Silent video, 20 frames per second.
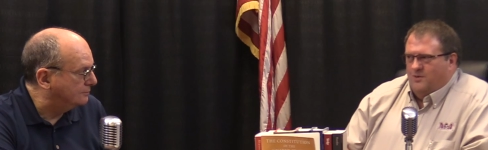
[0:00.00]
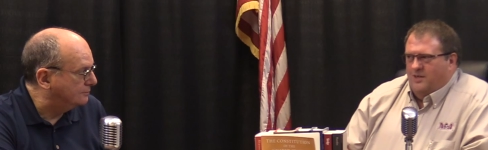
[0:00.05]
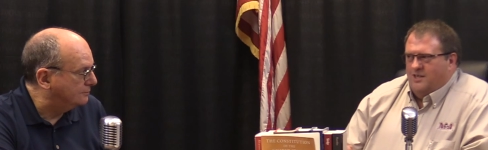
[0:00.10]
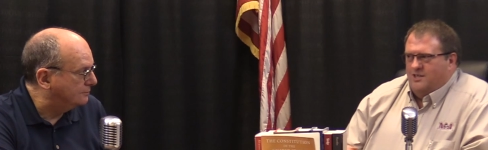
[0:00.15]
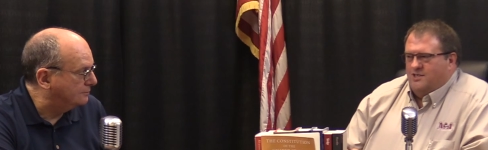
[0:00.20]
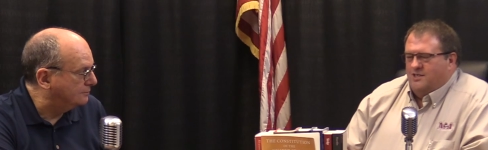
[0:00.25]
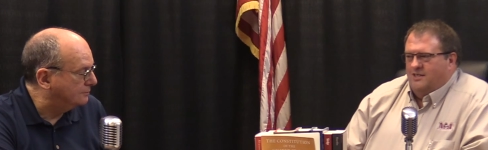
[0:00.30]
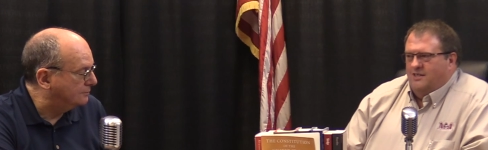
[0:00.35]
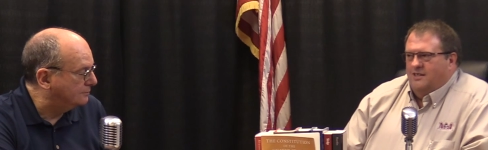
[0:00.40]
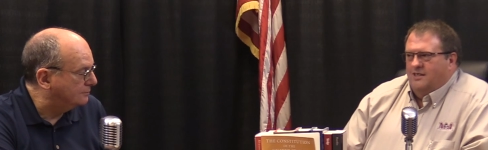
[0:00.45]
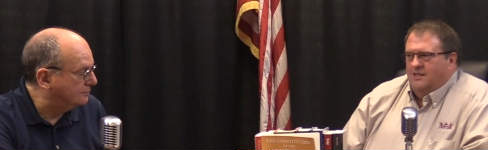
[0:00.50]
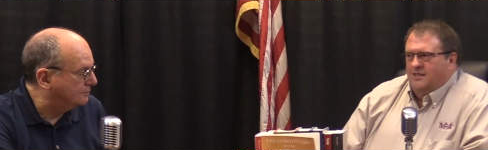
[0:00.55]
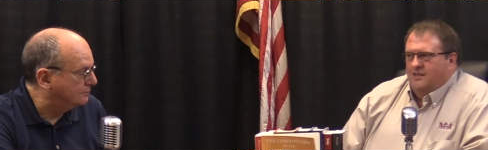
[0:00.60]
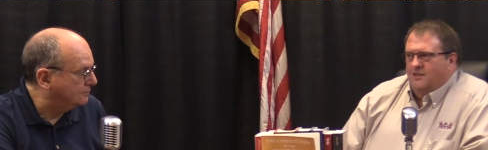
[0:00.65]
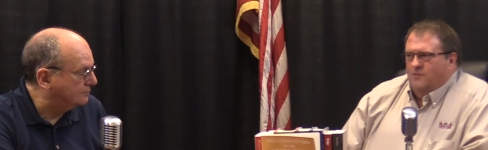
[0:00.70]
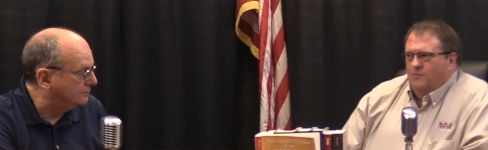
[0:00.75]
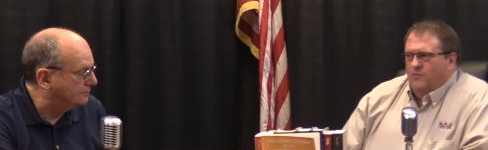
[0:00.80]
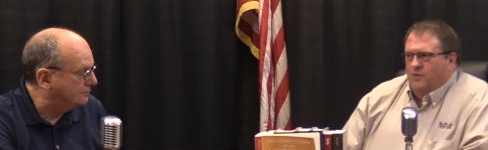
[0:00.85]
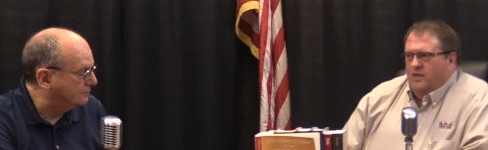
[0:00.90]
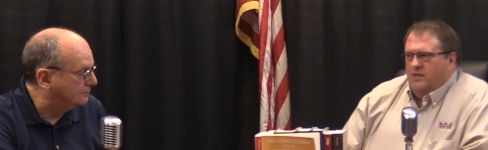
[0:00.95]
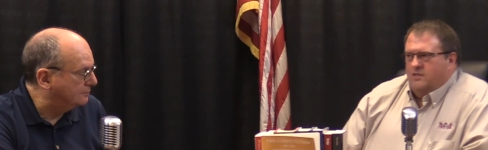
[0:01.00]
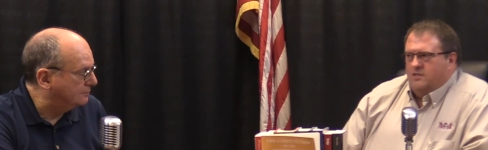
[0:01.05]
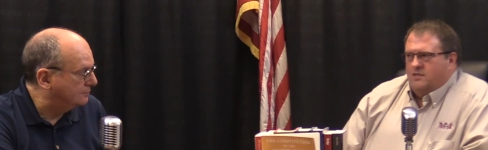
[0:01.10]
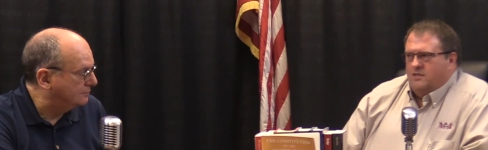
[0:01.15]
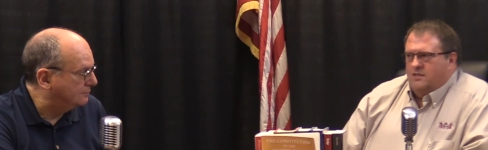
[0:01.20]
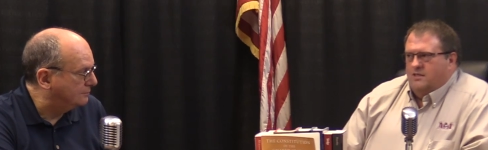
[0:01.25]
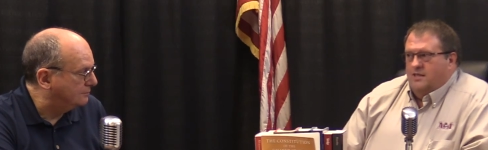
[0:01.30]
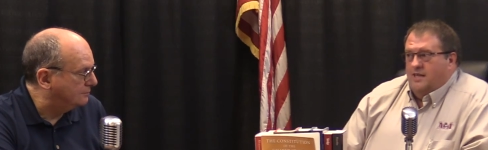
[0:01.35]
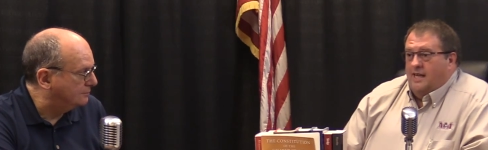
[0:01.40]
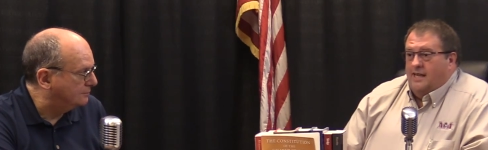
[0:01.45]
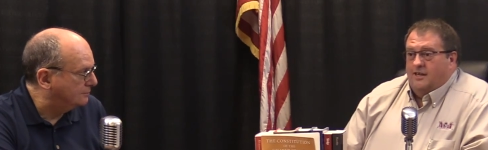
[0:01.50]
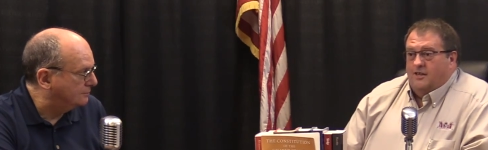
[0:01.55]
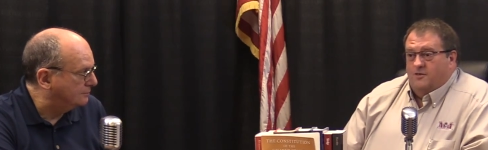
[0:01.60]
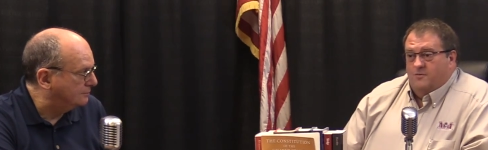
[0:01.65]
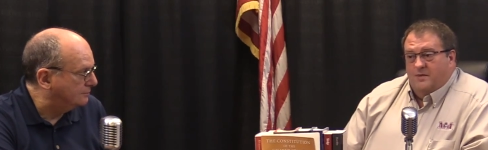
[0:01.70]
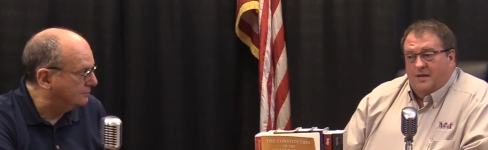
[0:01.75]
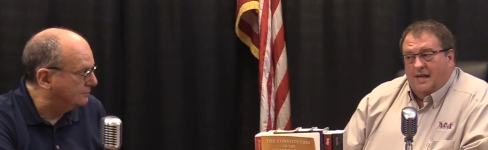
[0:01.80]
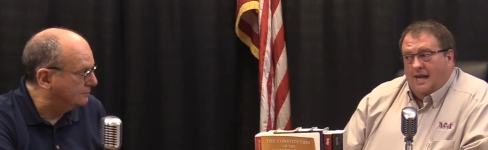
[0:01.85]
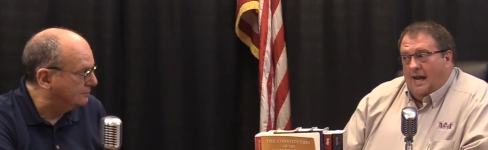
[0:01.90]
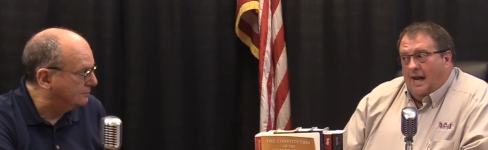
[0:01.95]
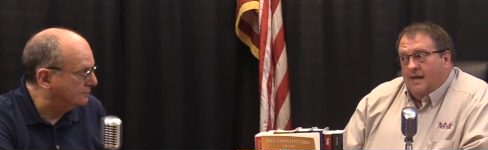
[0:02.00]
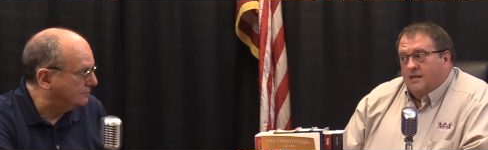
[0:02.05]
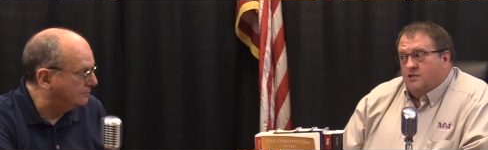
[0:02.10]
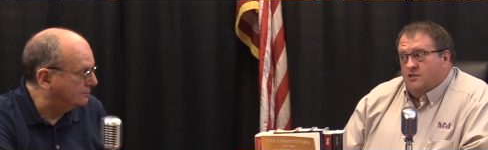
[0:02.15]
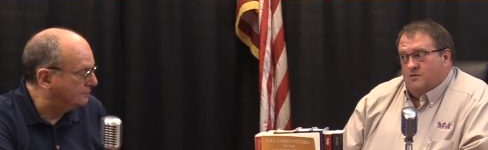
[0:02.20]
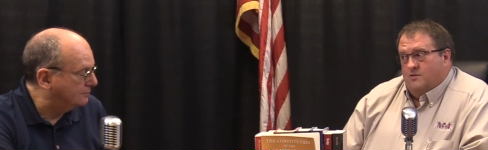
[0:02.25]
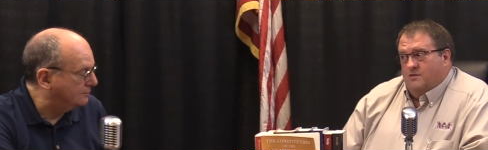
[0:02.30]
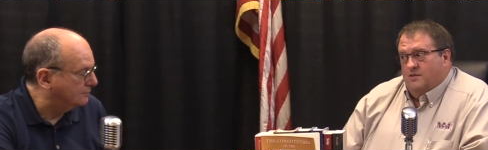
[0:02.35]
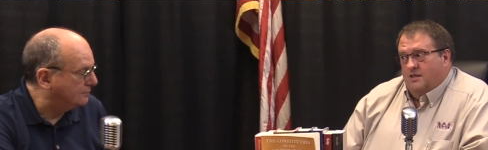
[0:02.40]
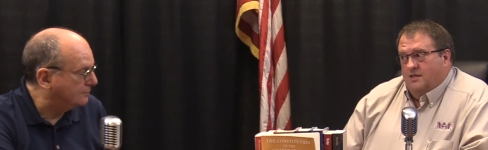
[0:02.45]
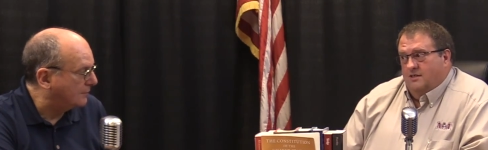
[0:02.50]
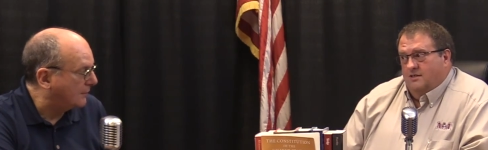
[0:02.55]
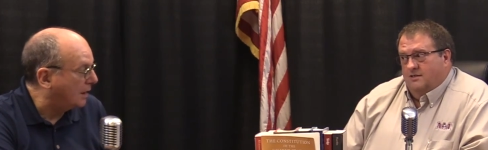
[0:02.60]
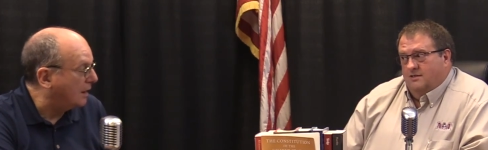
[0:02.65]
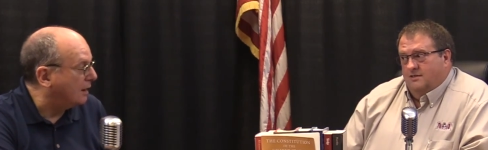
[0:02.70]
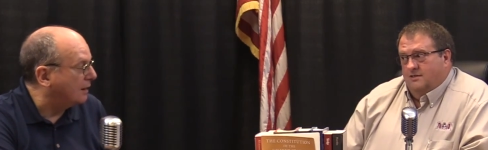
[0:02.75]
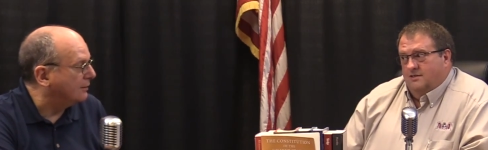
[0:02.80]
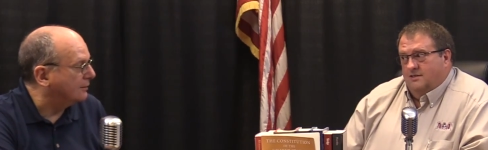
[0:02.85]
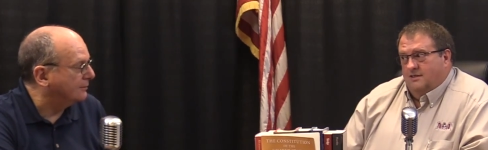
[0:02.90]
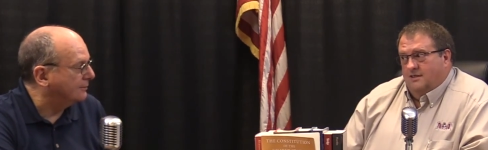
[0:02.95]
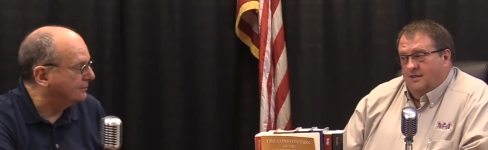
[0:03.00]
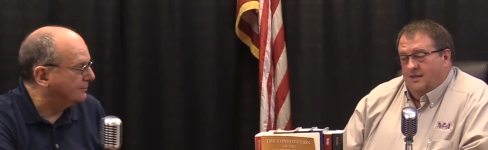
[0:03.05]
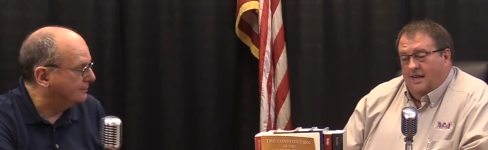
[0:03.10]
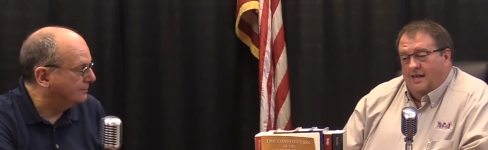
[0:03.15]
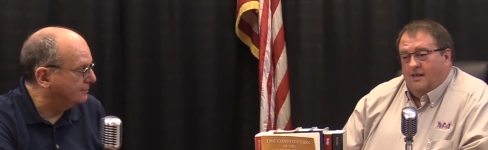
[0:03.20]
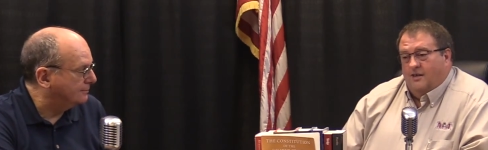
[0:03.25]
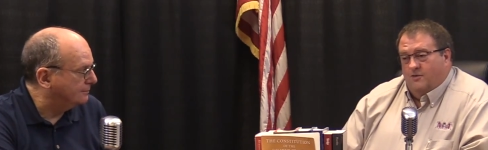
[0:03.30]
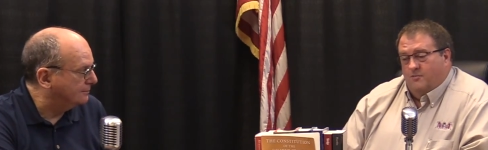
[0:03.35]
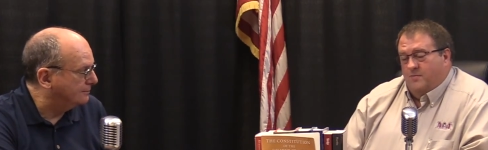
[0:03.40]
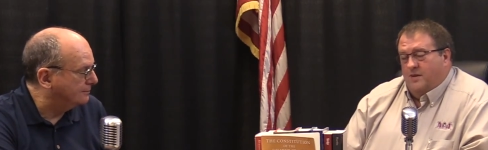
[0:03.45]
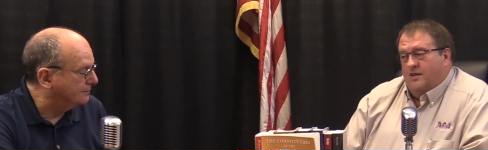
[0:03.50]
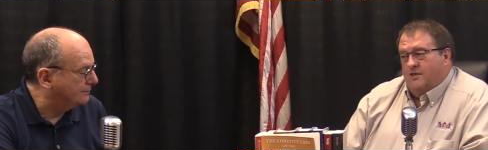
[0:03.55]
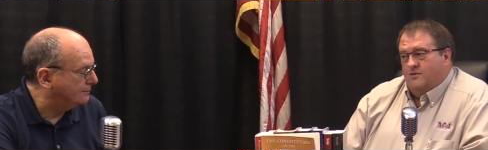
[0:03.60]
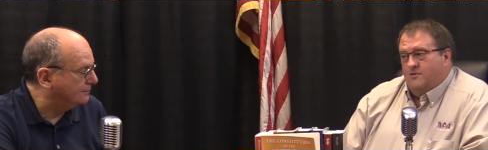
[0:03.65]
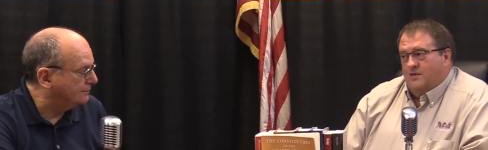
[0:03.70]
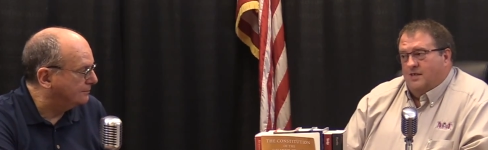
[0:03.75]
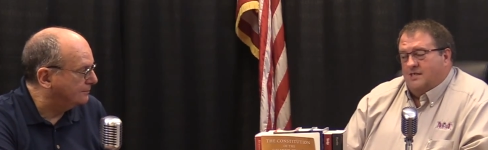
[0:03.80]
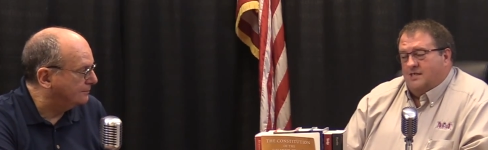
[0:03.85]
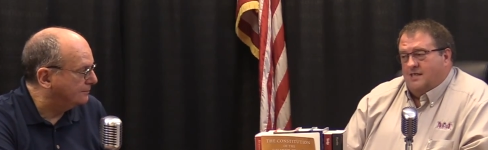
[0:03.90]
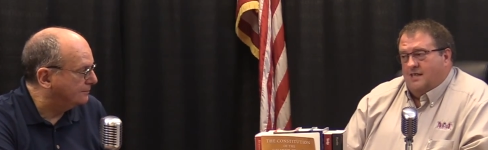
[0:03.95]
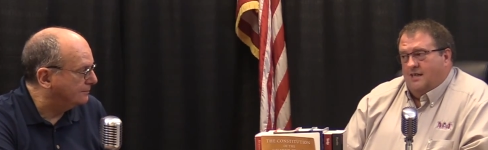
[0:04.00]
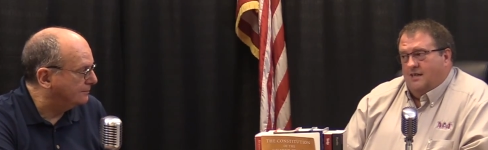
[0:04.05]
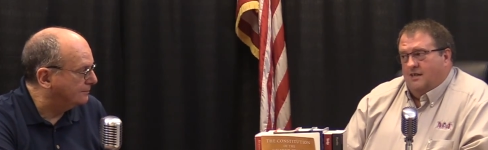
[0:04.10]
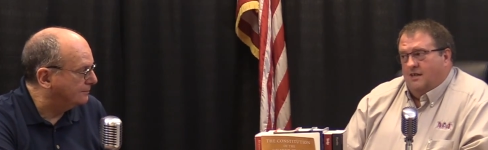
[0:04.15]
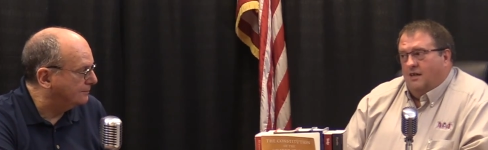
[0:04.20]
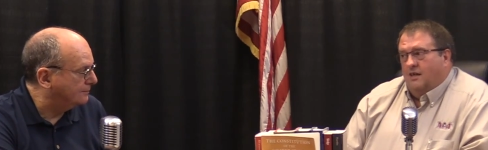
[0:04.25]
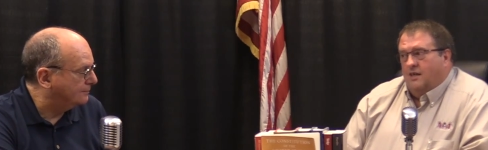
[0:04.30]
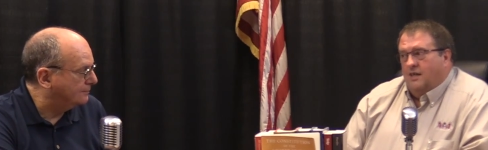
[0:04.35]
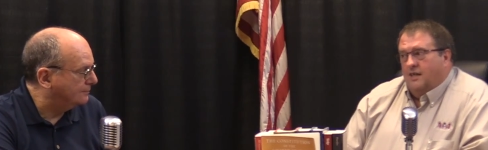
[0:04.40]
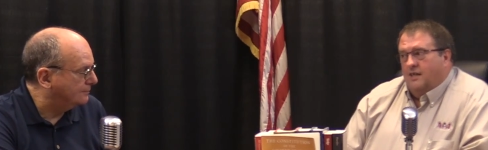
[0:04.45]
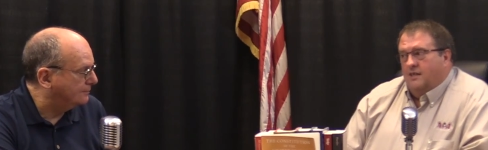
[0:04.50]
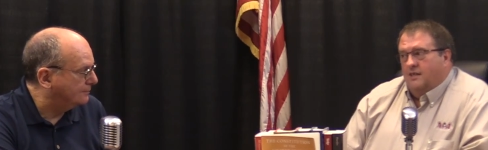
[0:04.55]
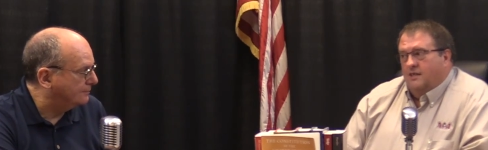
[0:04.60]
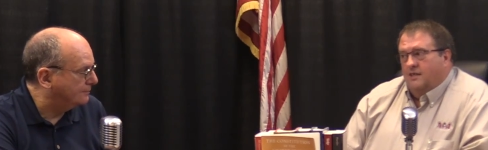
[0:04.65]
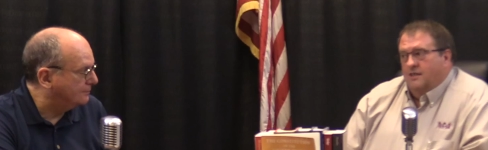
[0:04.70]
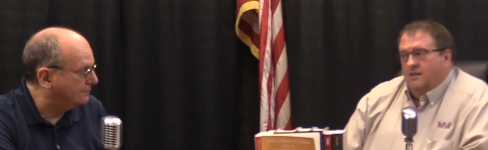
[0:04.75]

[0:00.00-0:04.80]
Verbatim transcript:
Speaker 1: question which needed to be answered. Yeah. needed to be addressed head on.